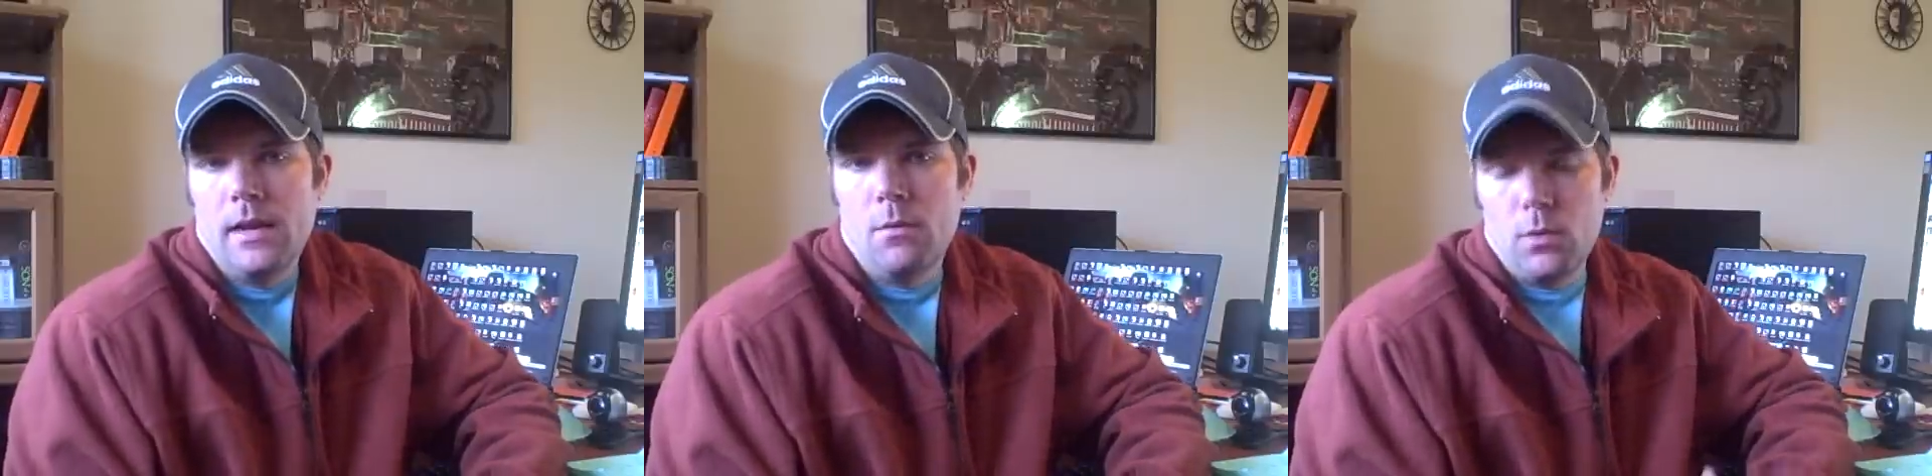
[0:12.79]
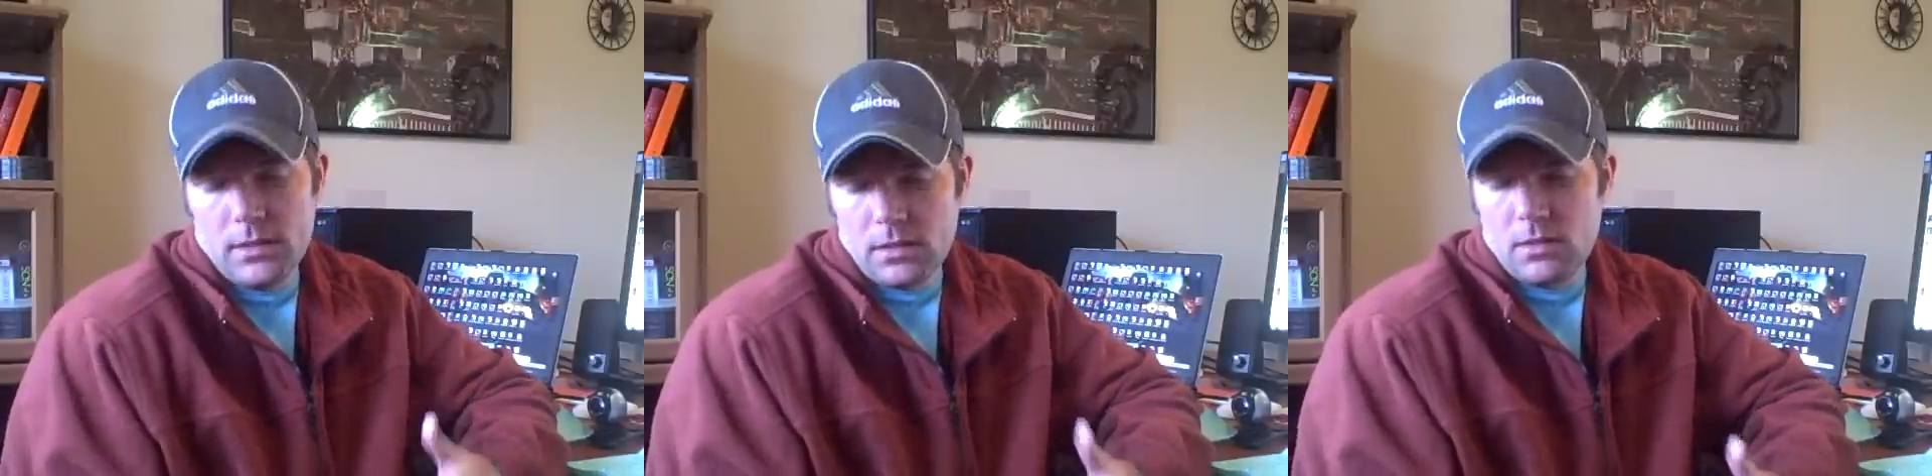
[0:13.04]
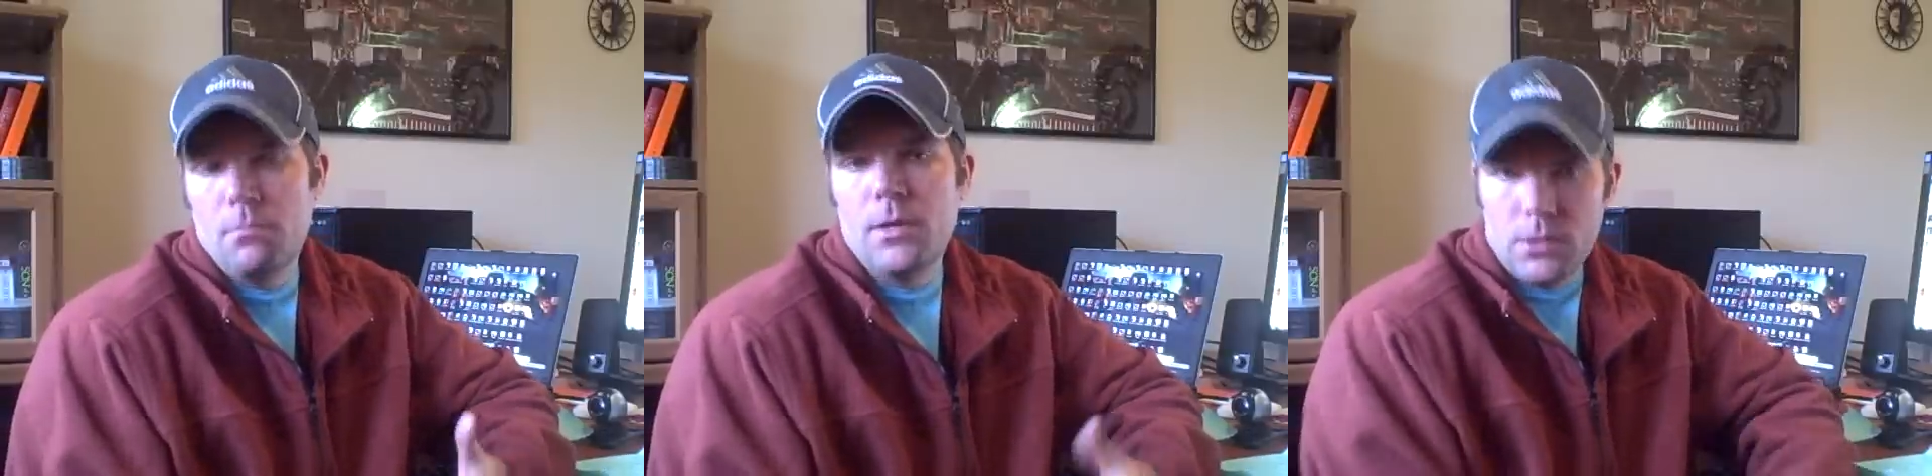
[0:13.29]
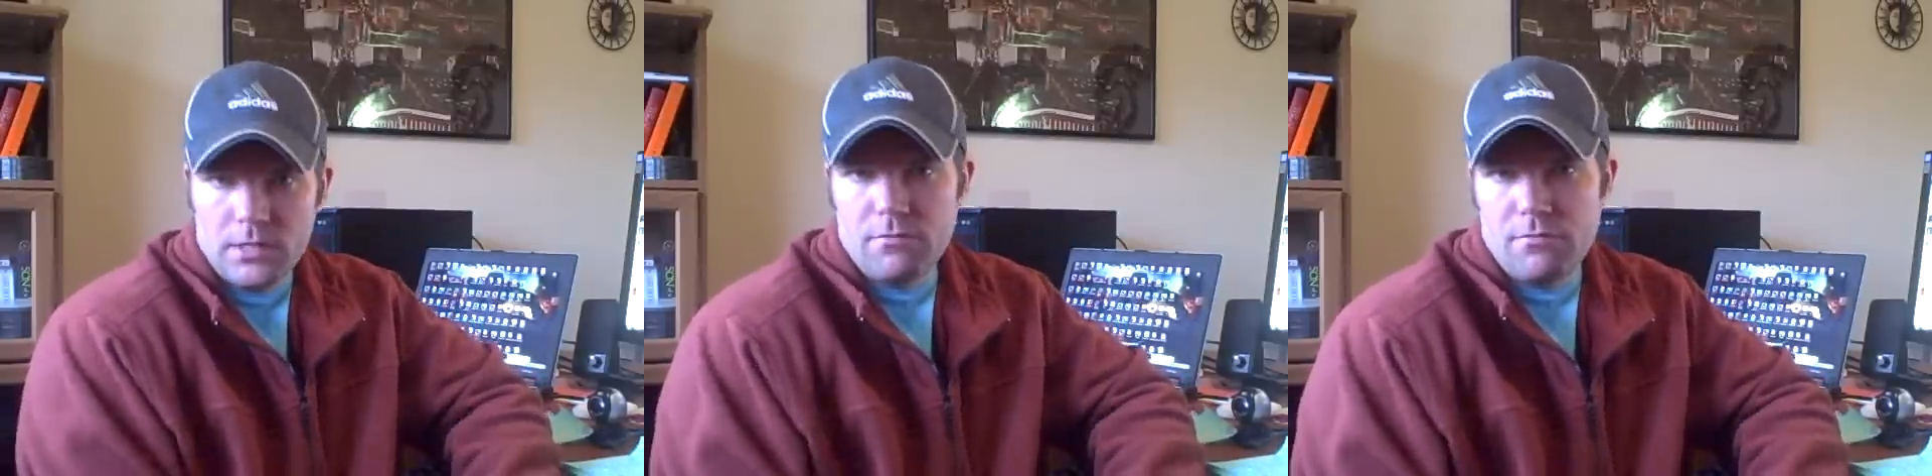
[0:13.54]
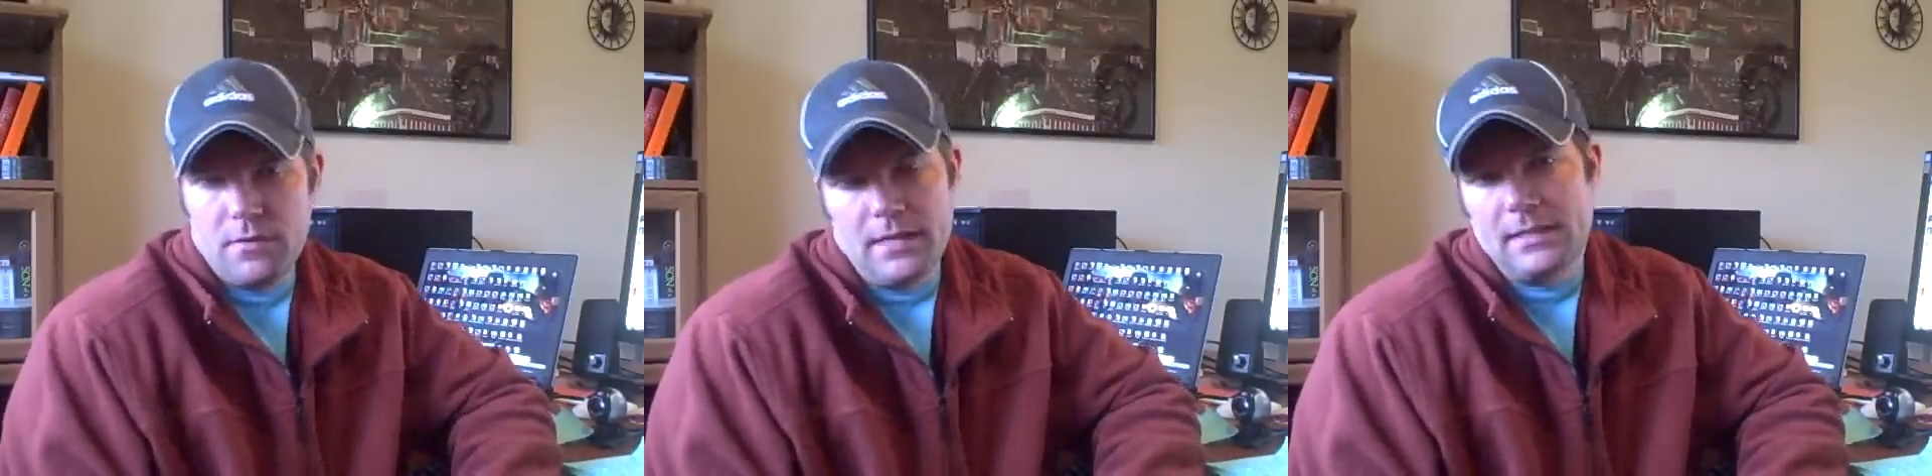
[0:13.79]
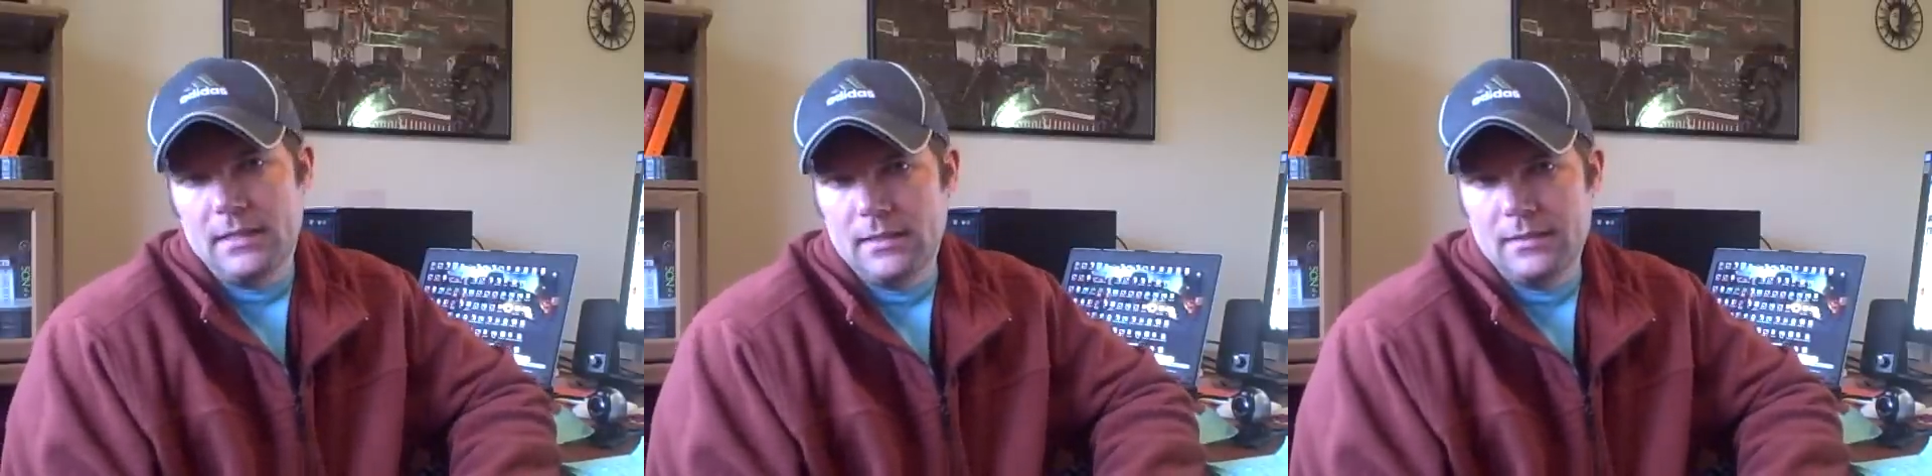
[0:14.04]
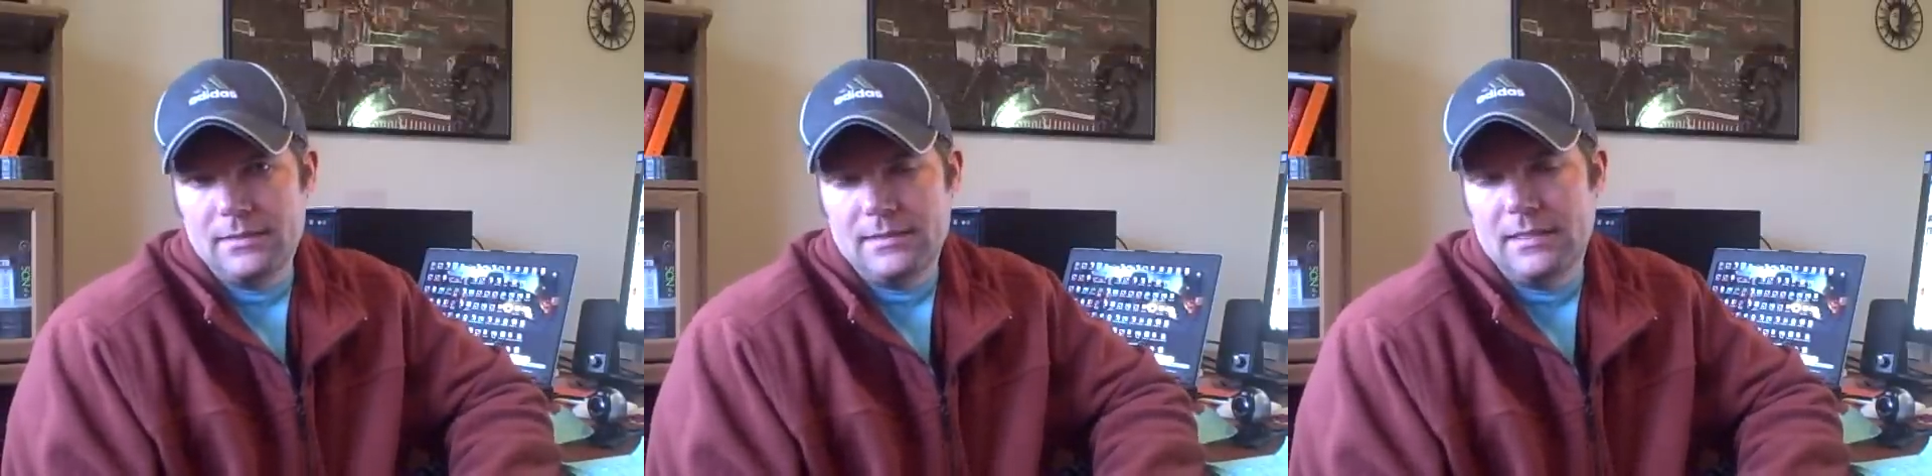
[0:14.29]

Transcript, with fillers: And what the chameleon effect is,